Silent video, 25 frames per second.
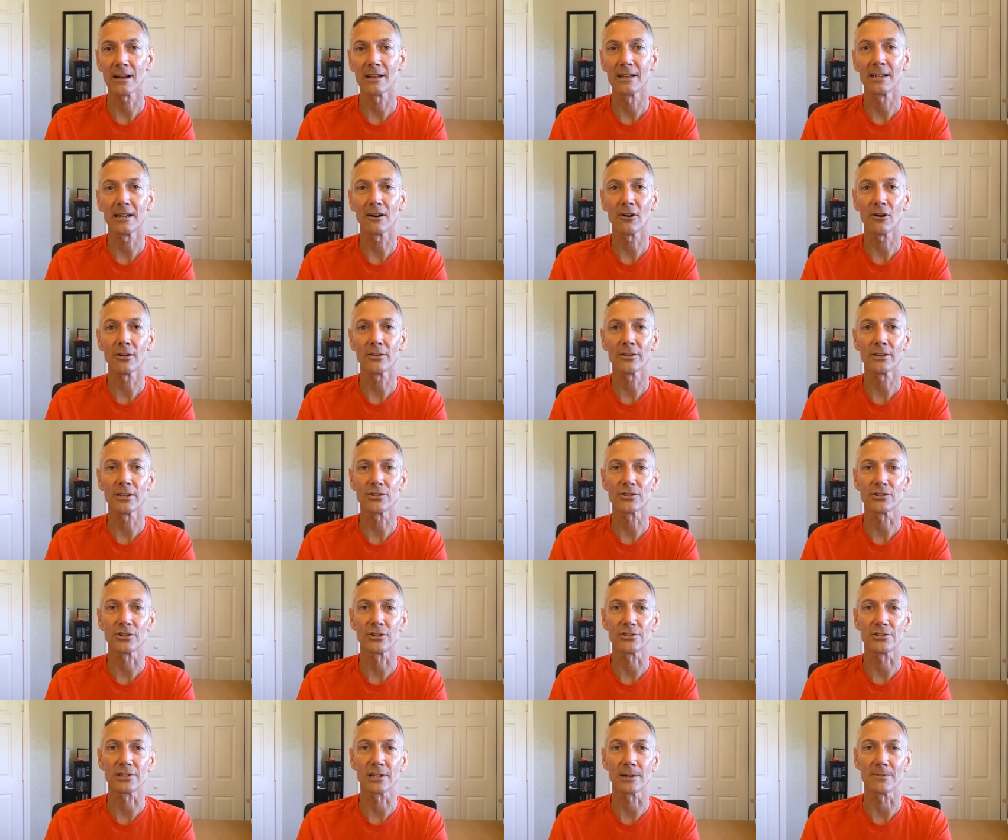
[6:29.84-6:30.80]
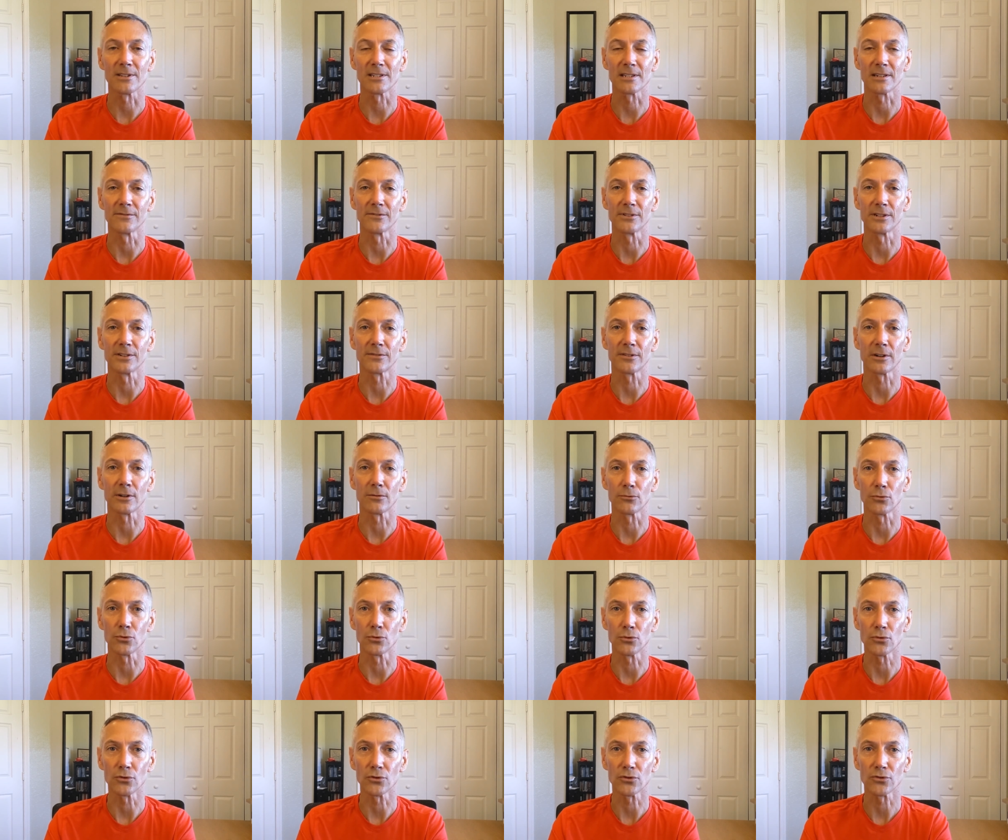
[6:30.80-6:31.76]
All the insurance companies have different
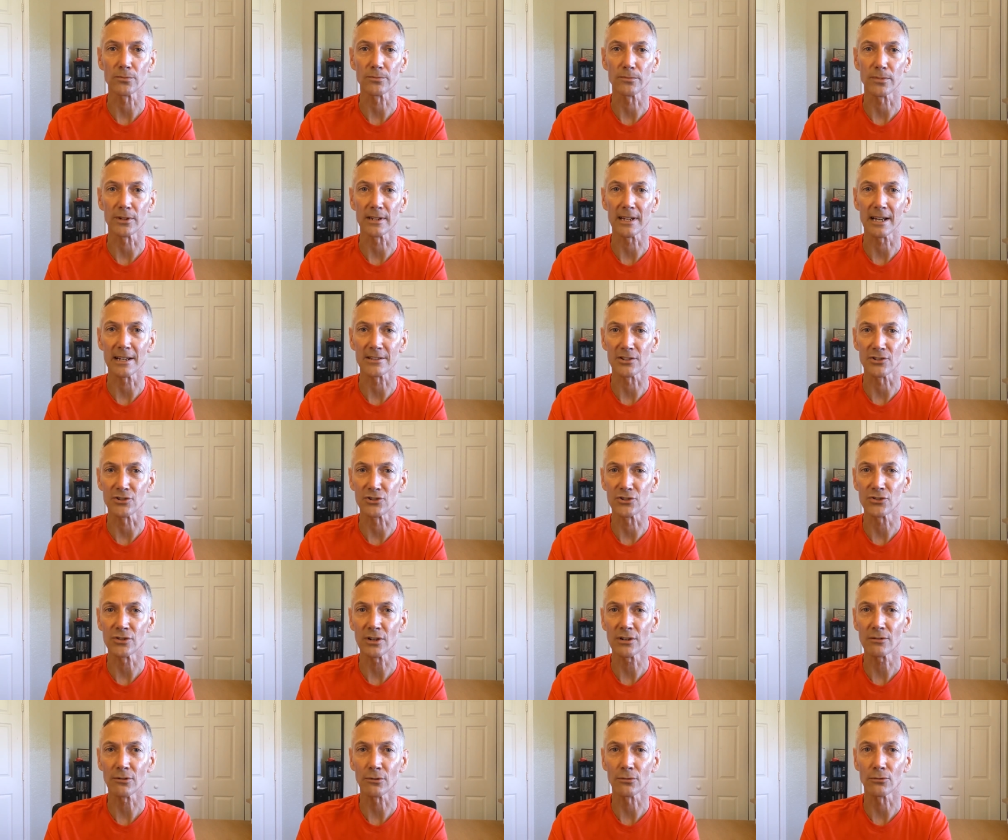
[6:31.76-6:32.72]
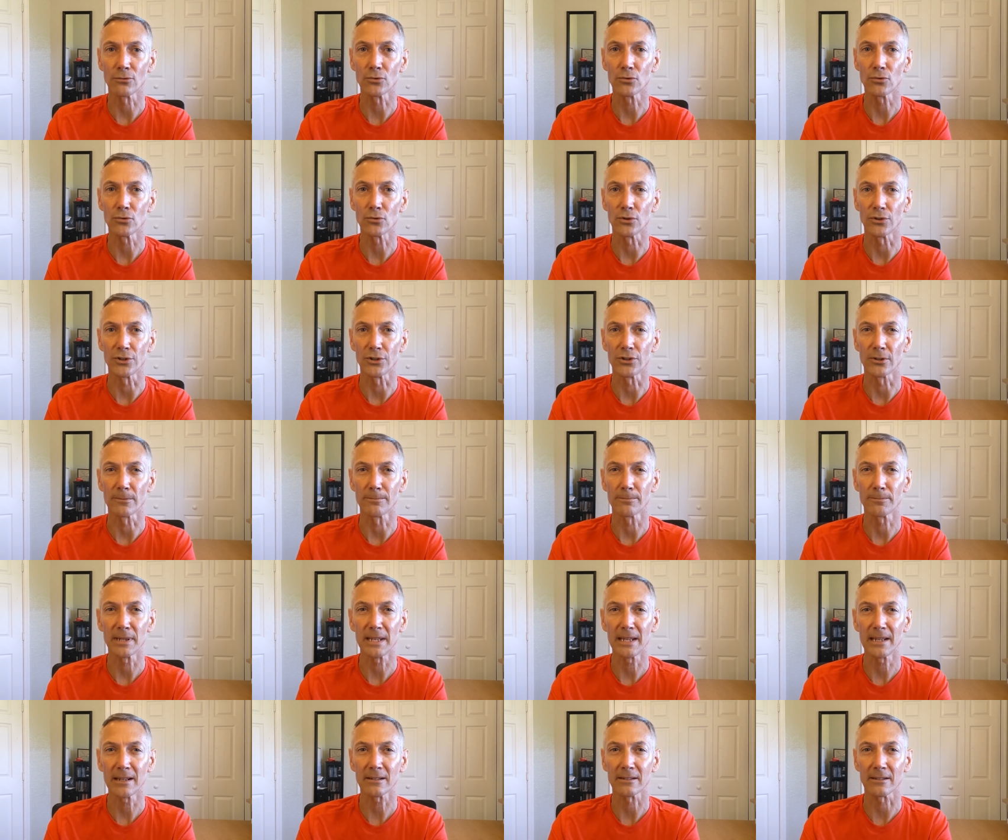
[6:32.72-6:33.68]
rules, but as a general rule, you're
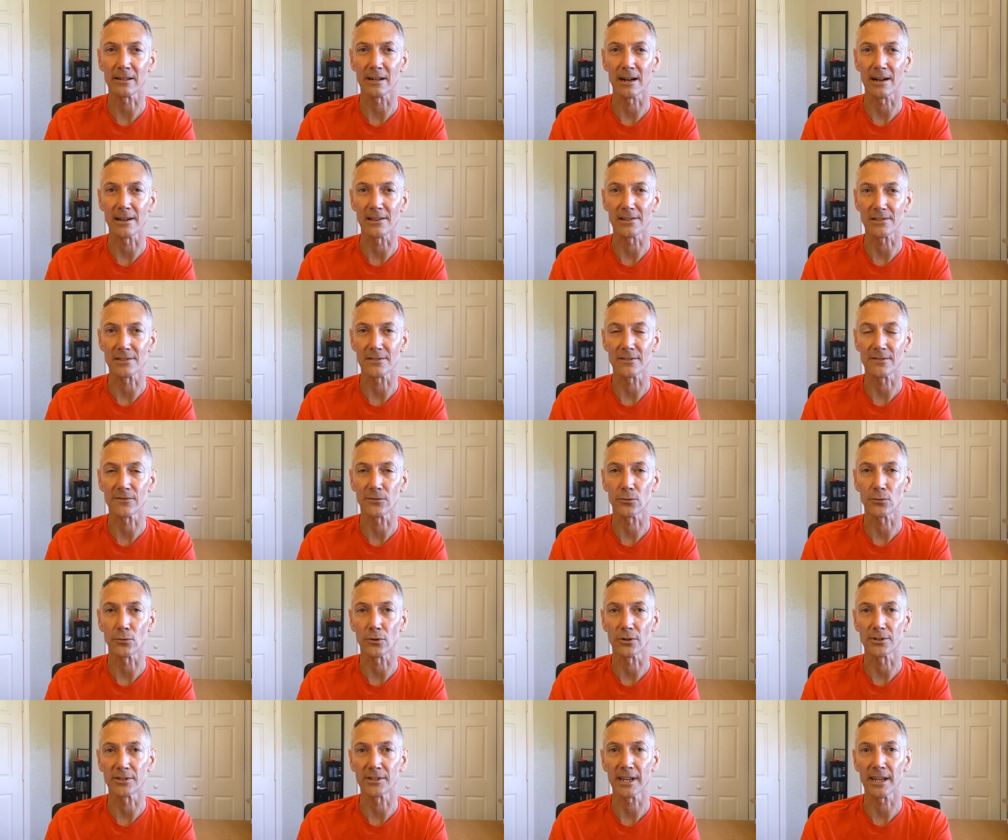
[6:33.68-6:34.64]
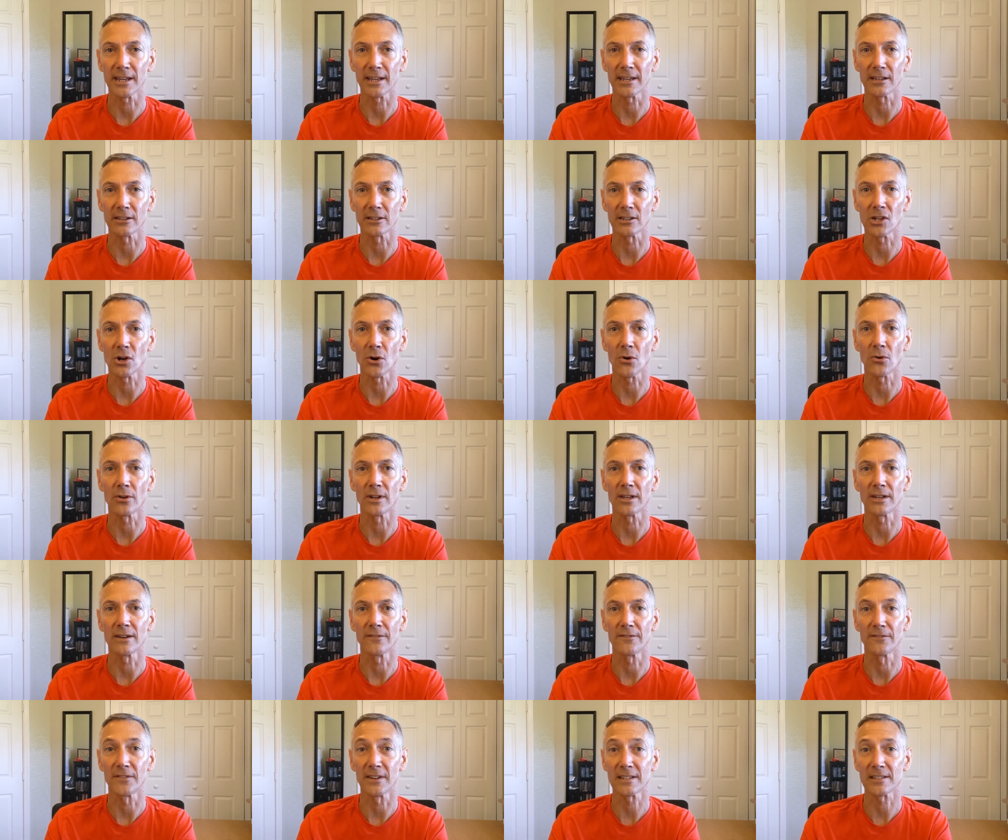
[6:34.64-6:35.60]
penalized for taking a
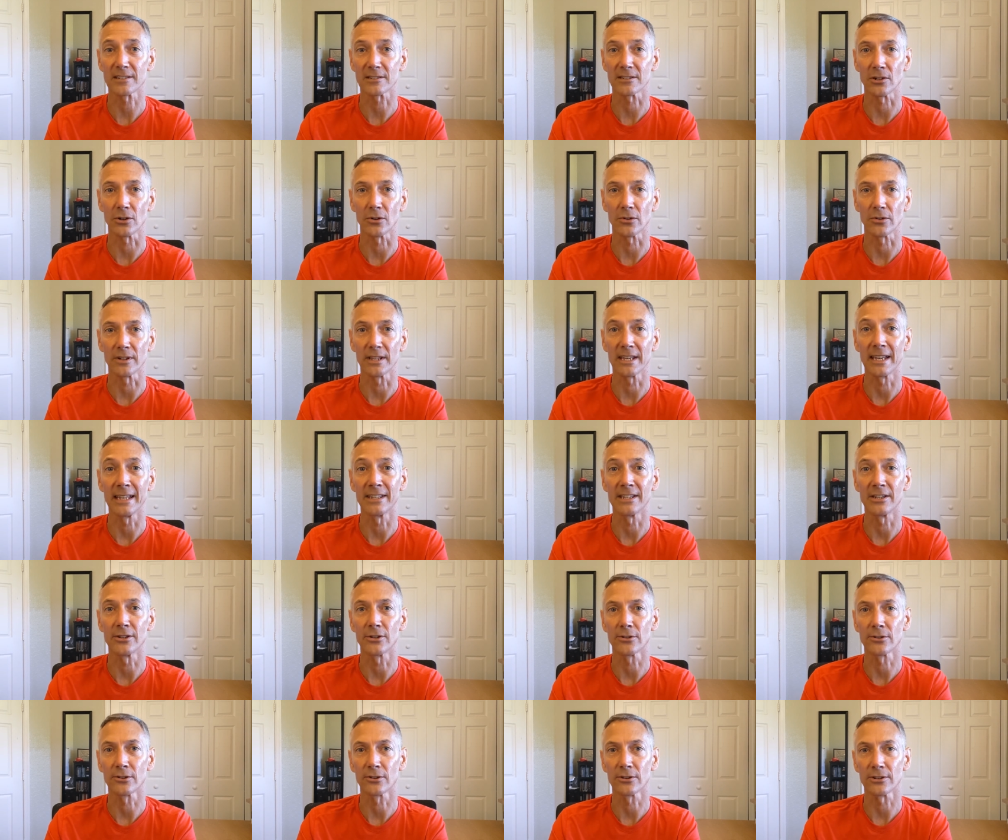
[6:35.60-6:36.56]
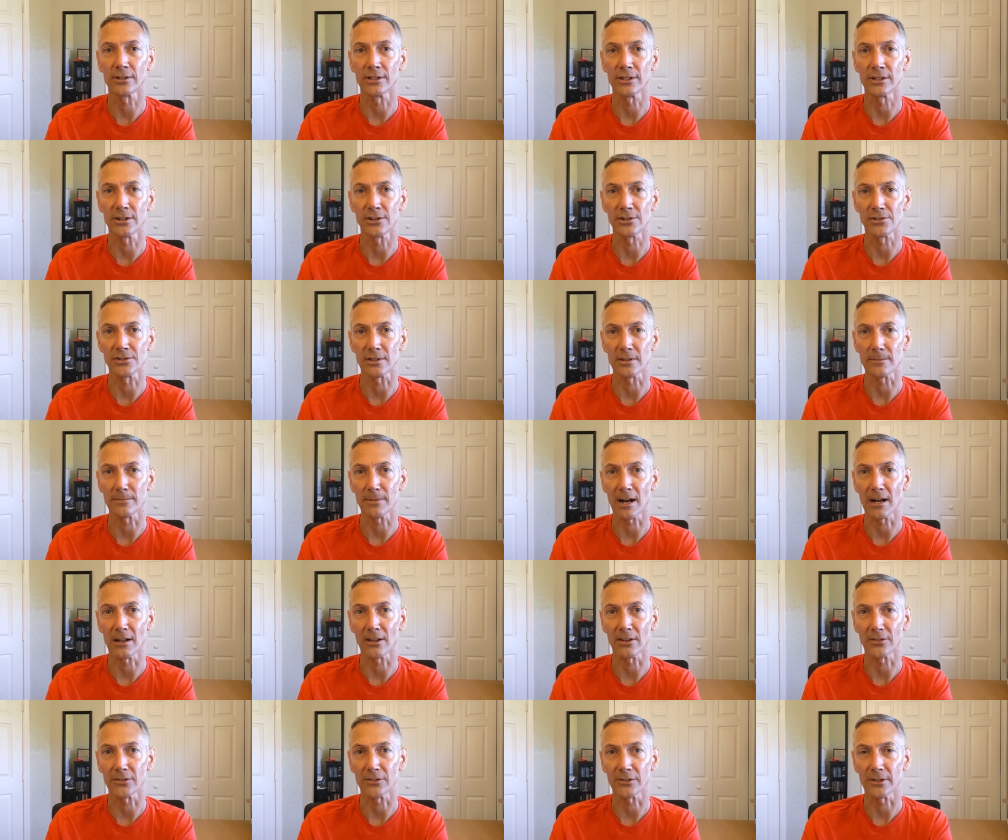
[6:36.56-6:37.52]
fixed loan, in the early years of the
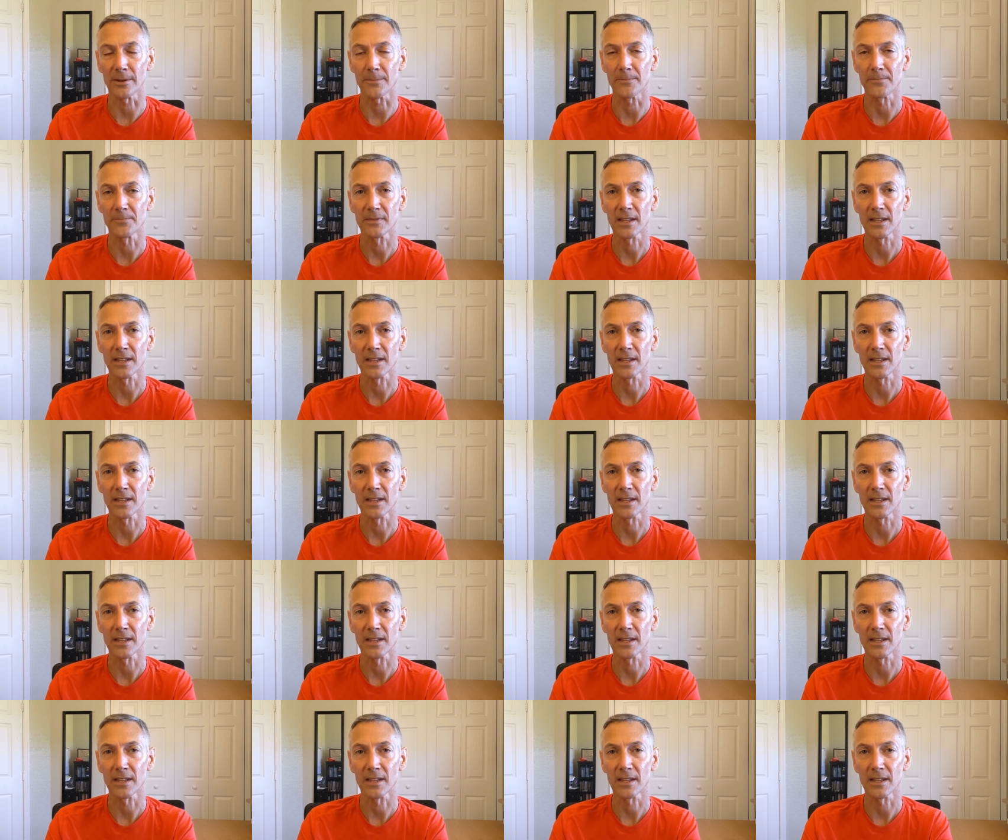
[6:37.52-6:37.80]
policy.